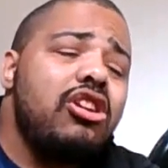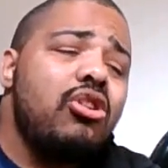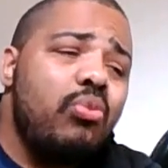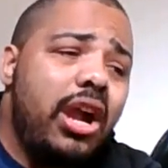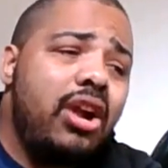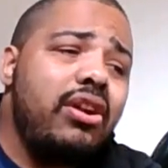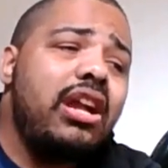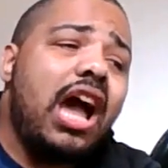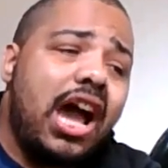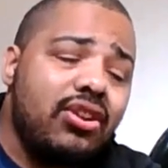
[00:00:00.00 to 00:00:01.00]
where
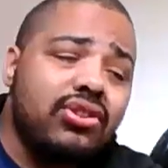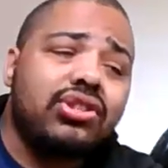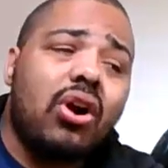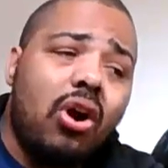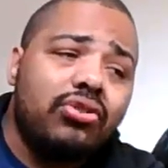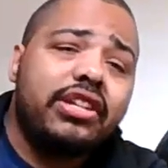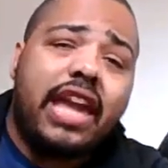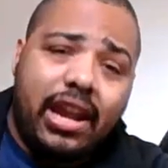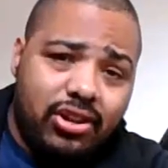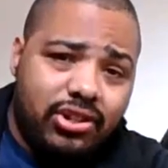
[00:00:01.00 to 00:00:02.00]
it honors all the
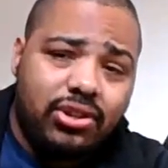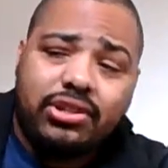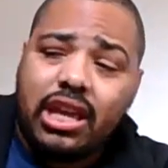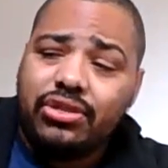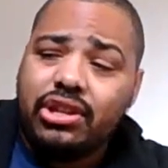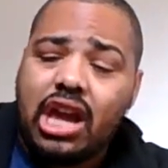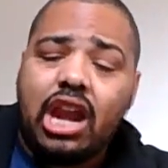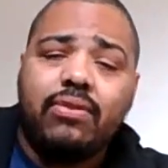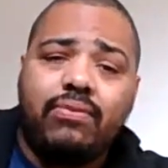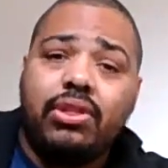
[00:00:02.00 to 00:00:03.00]
characters and the God
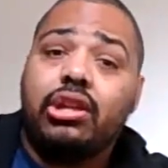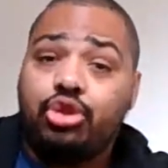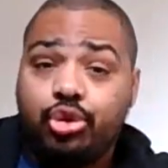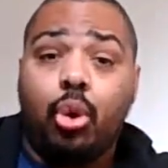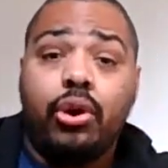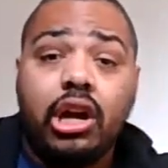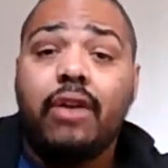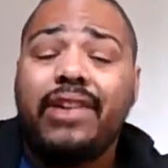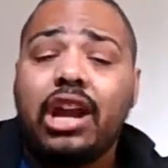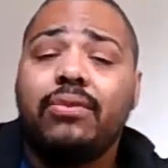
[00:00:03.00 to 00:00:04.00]
of like story
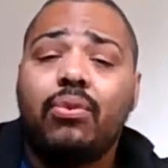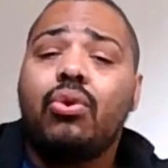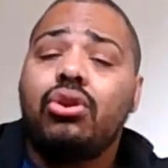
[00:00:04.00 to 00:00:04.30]
of God of